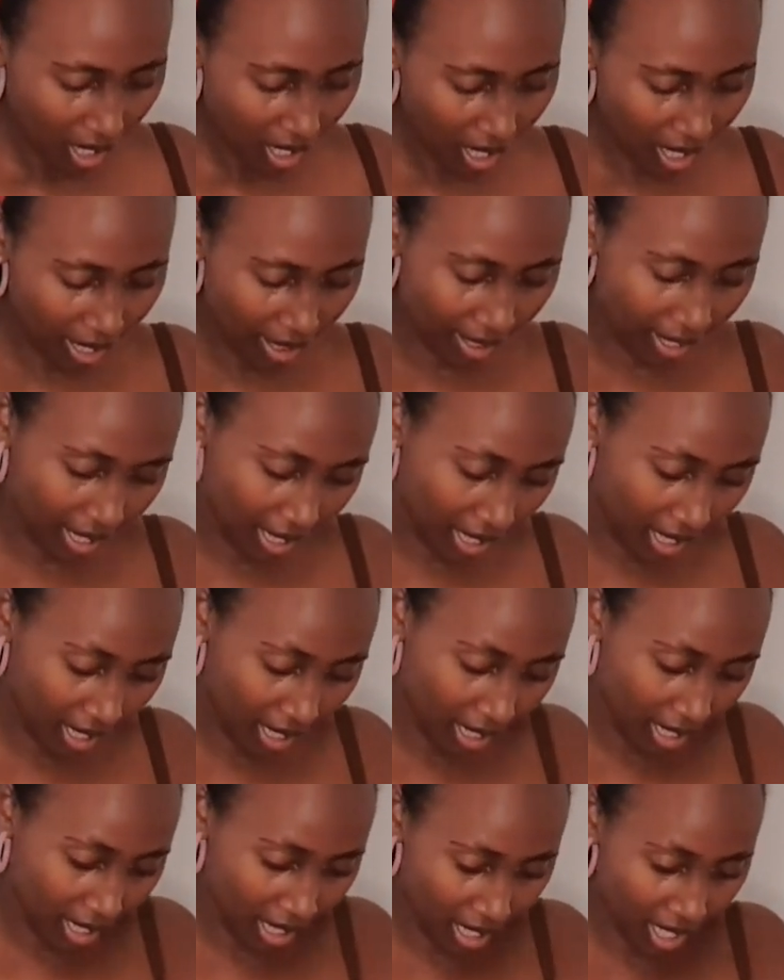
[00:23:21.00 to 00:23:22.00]
And
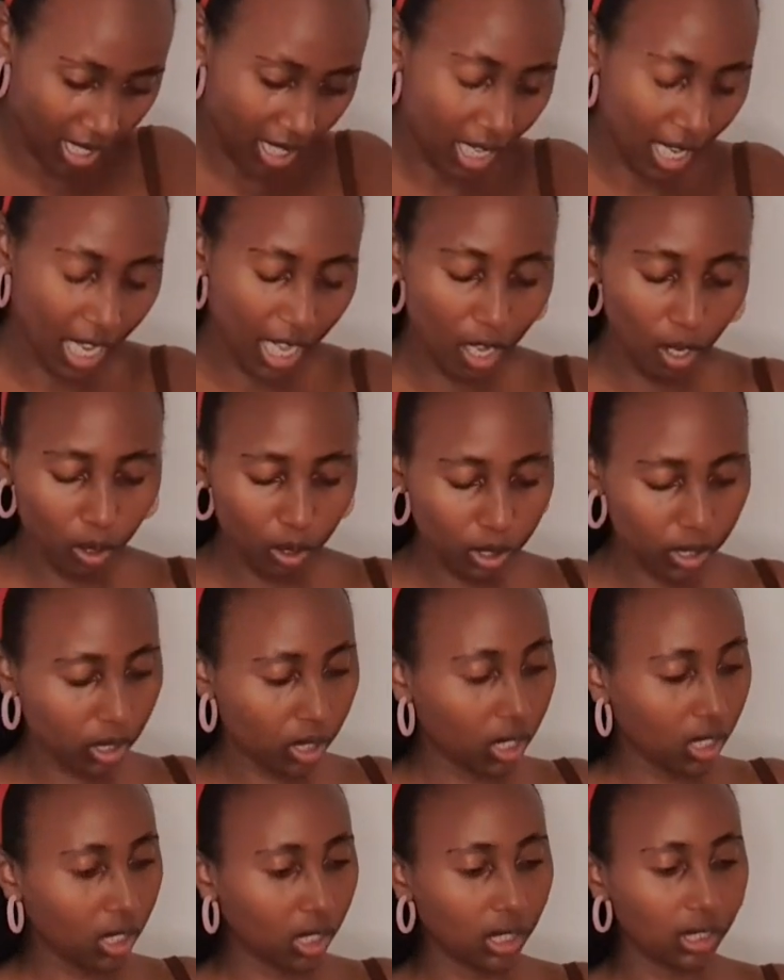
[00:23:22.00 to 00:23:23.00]
then I also
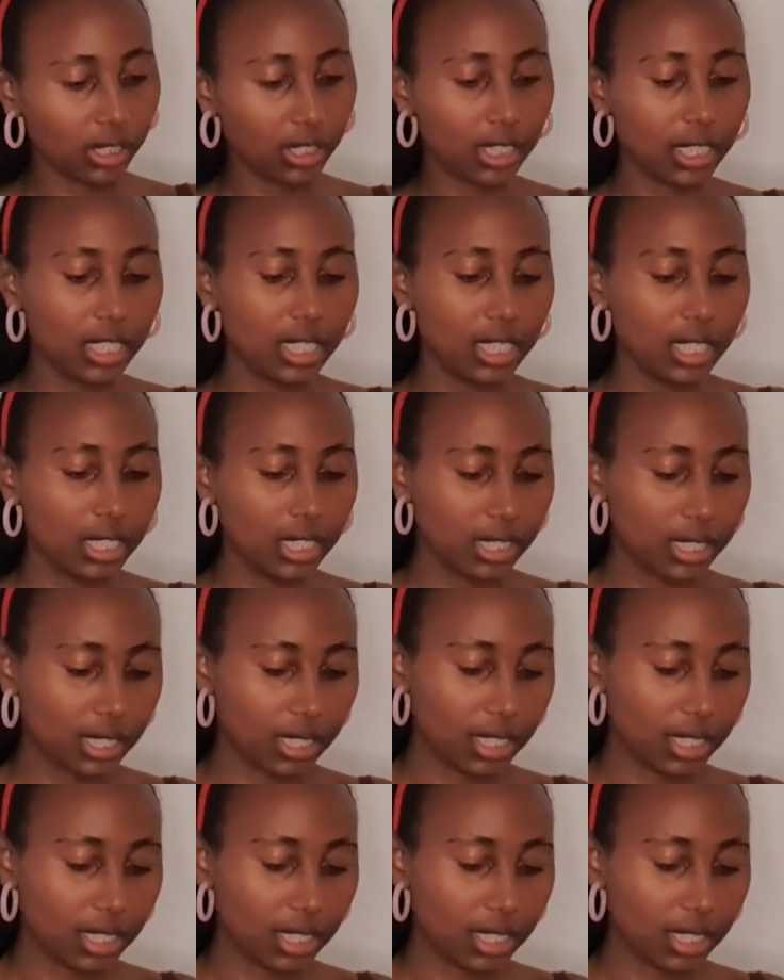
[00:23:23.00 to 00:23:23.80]
got this